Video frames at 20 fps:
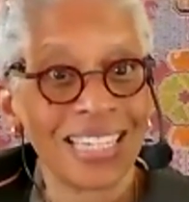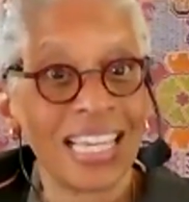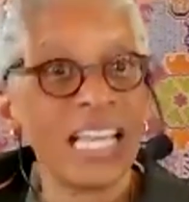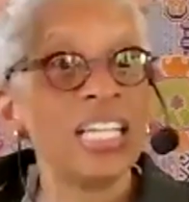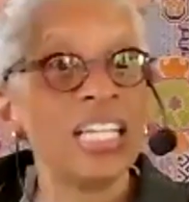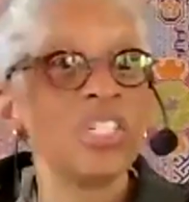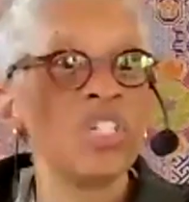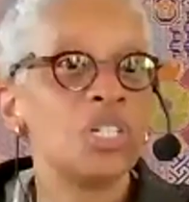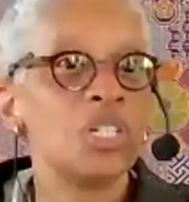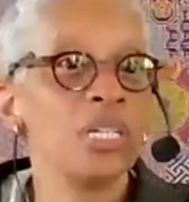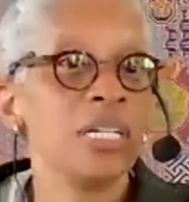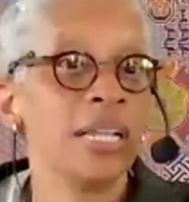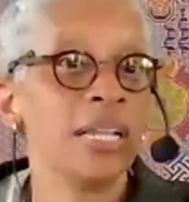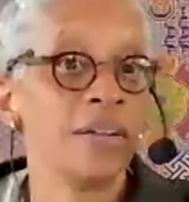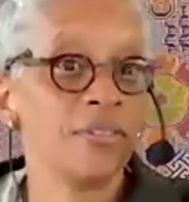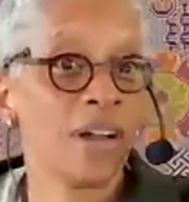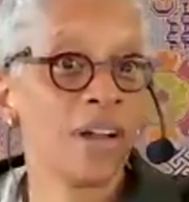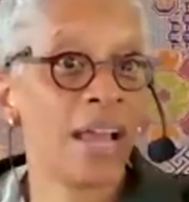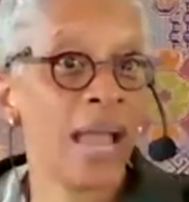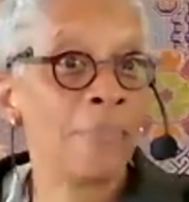should it
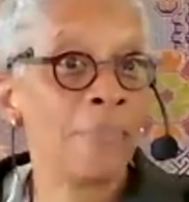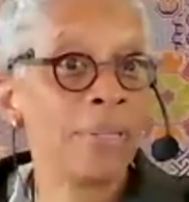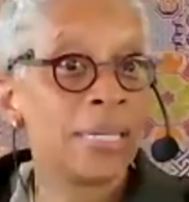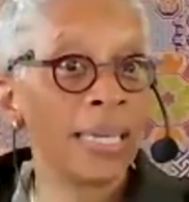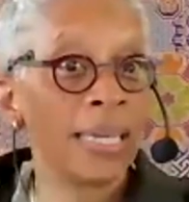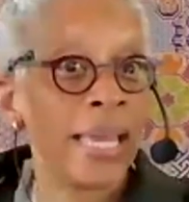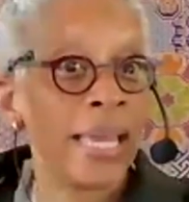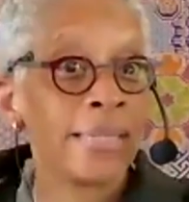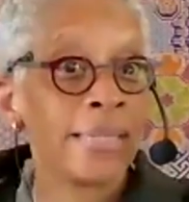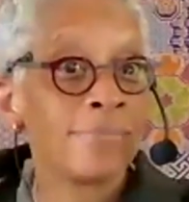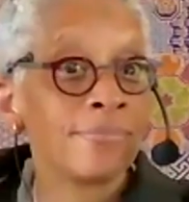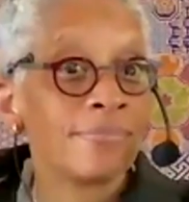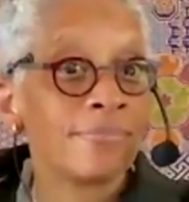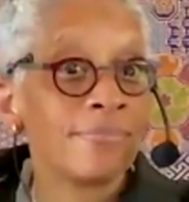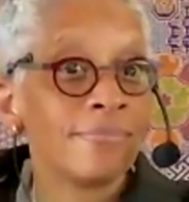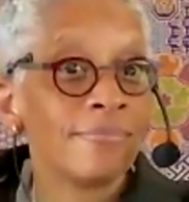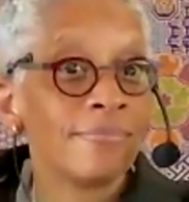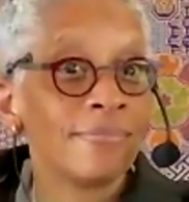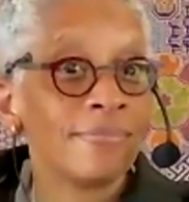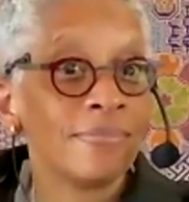ever happen again,
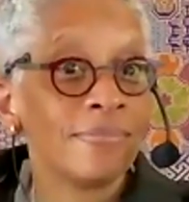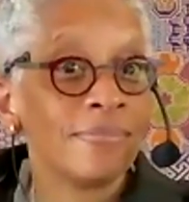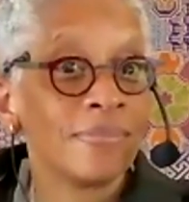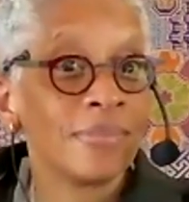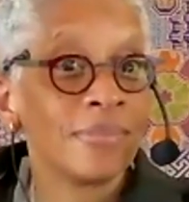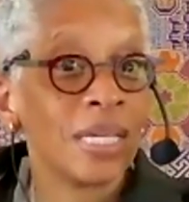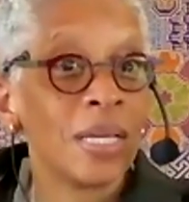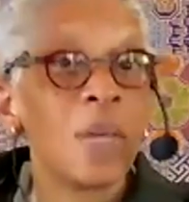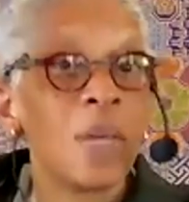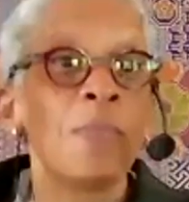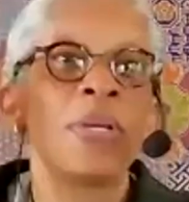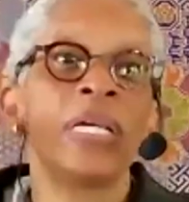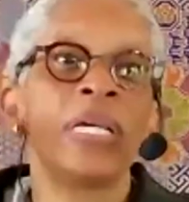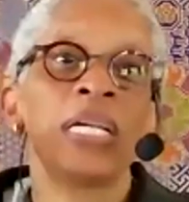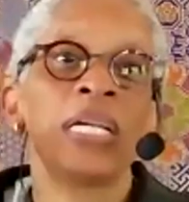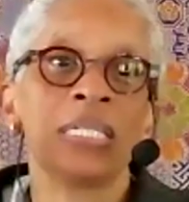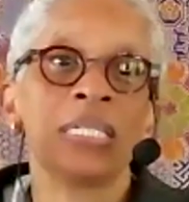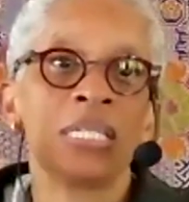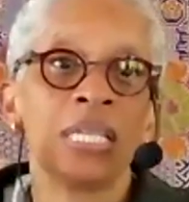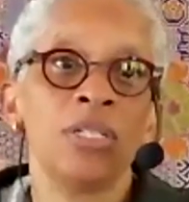
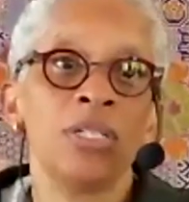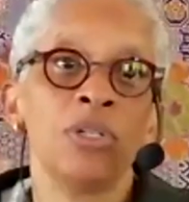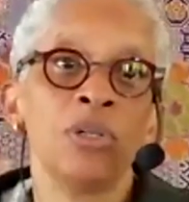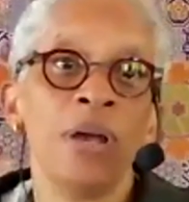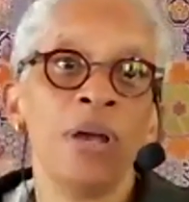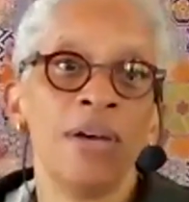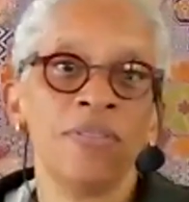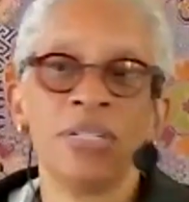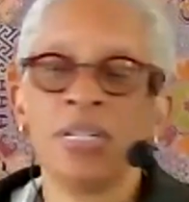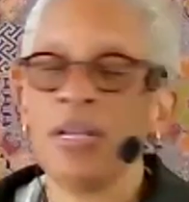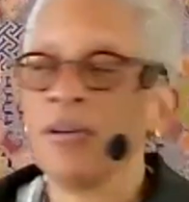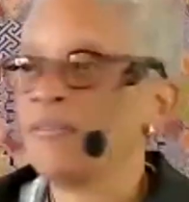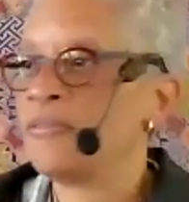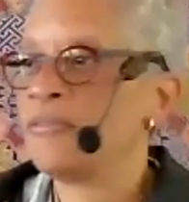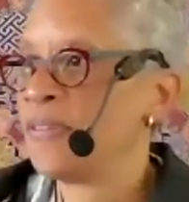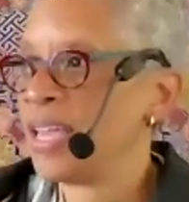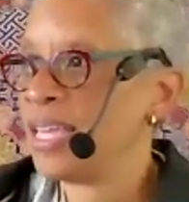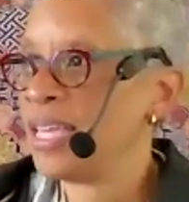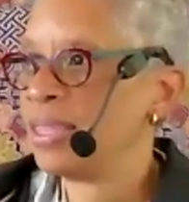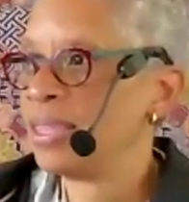because I do have enough
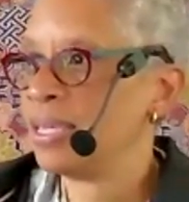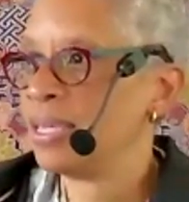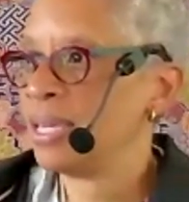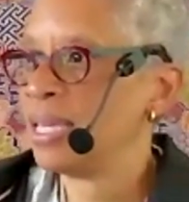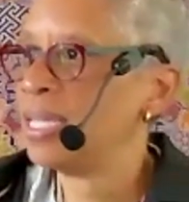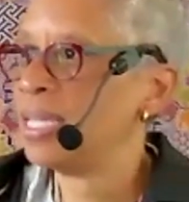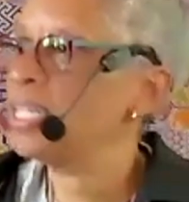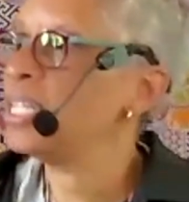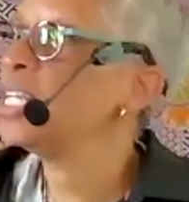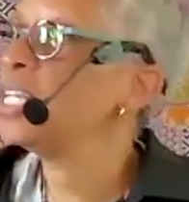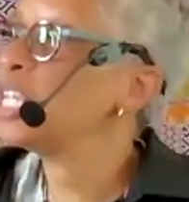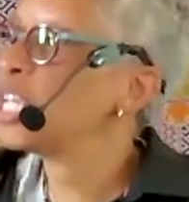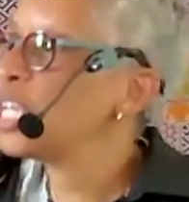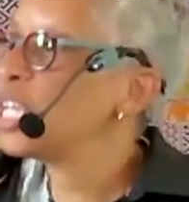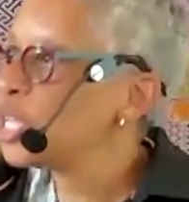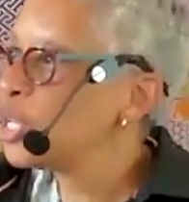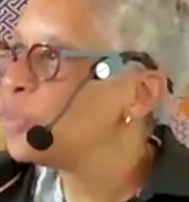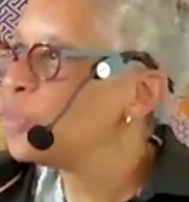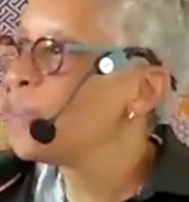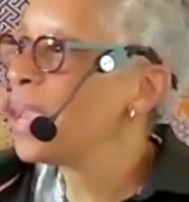faith in
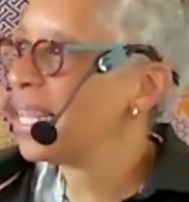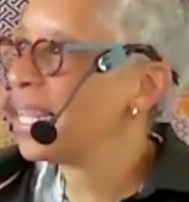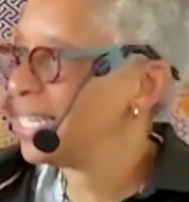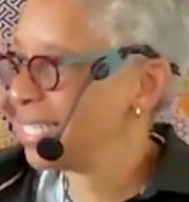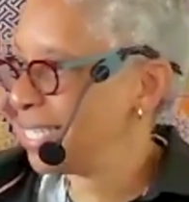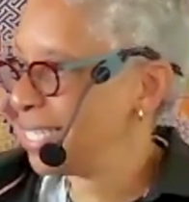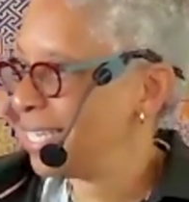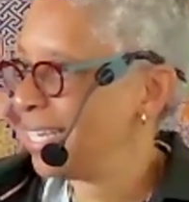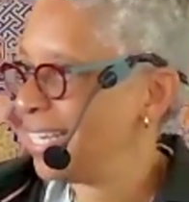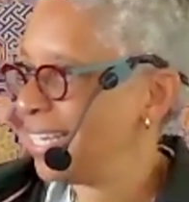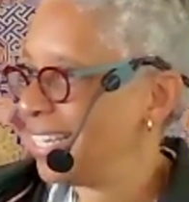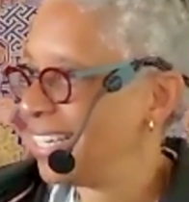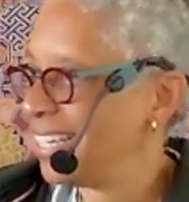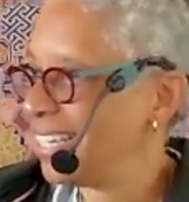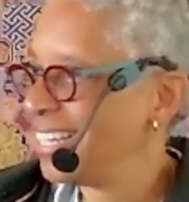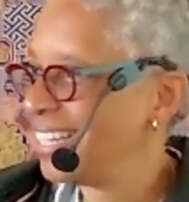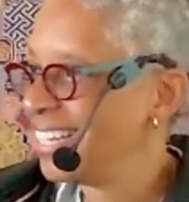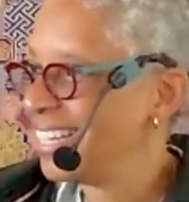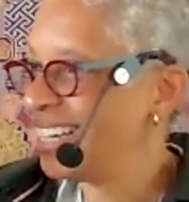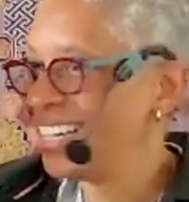humanity.
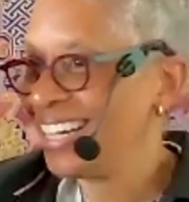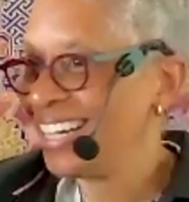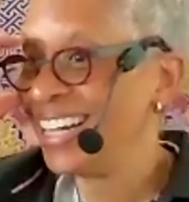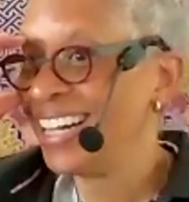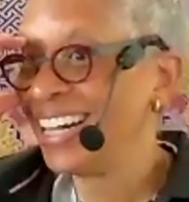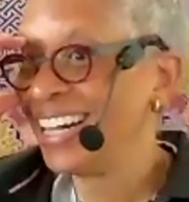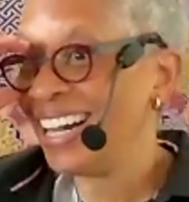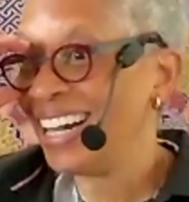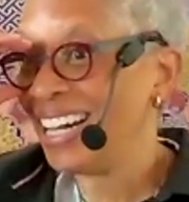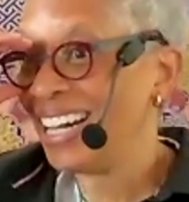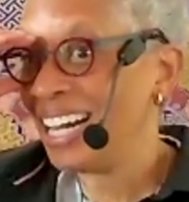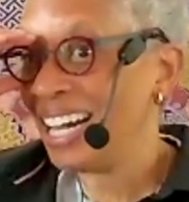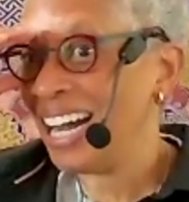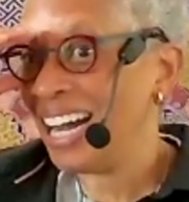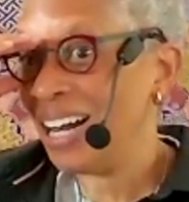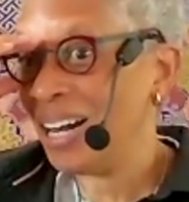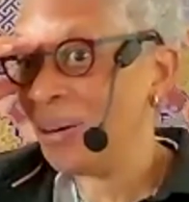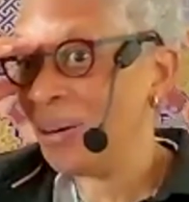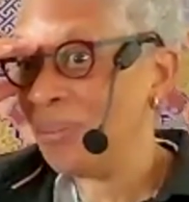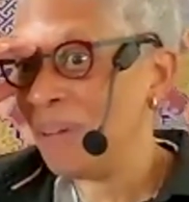
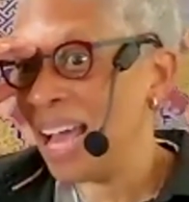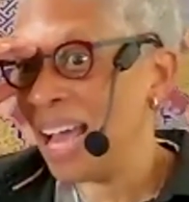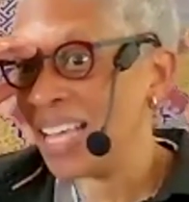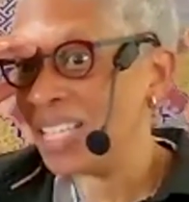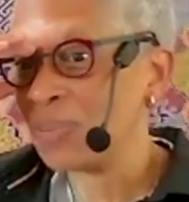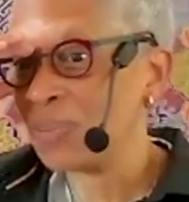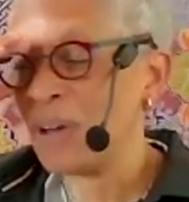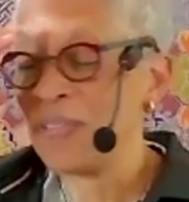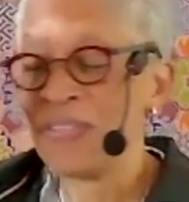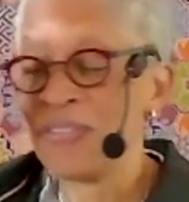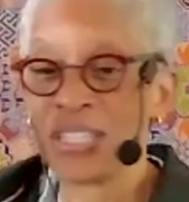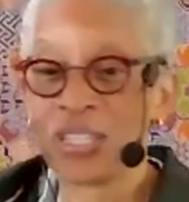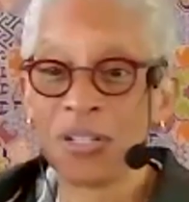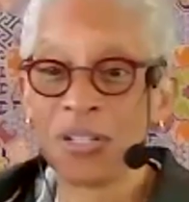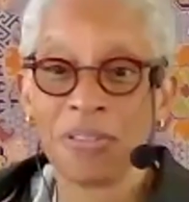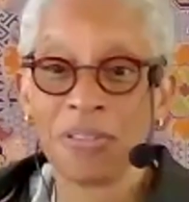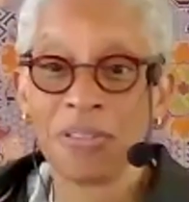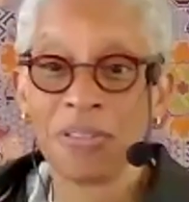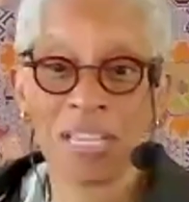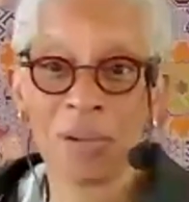As my
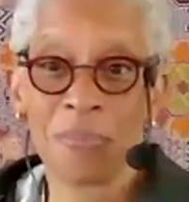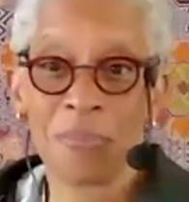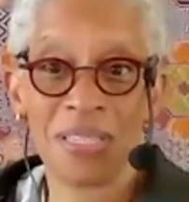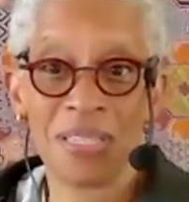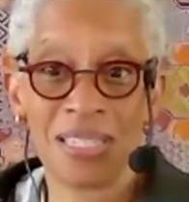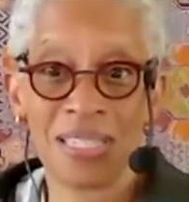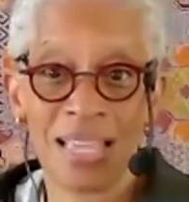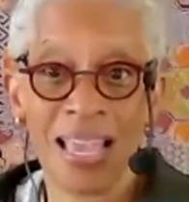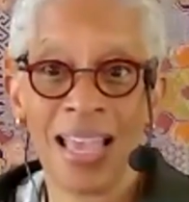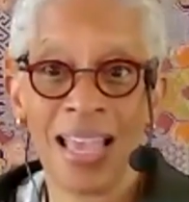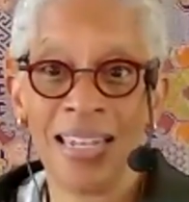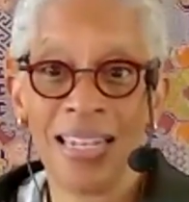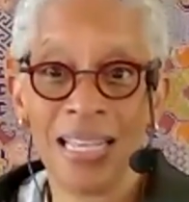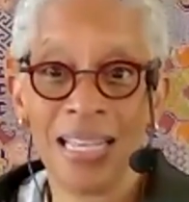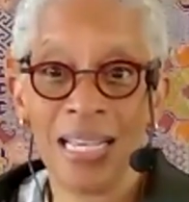physical therapist said,